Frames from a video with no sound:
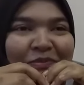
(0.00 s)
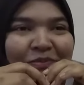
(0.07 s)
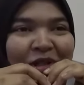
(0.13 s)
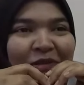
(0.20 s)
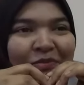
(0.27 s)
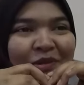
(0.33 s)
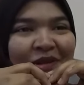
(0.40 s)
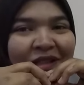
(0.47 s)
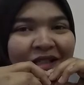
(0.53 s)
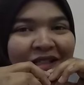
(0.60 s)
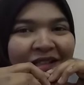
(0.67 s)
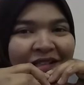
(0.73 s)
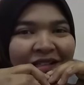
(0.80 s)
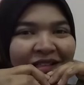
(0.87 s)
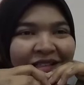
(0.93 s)
people
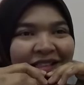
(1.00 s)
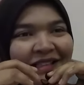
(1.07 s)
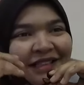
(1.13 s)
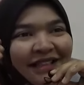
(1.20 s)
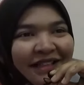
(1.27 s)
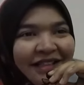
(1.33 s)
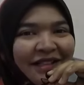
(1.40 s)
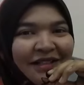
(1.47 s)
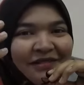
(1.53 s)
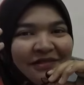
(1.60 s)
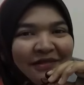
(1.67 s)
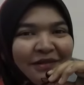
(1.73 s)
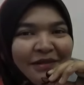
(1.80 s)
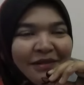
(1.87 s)
here they have.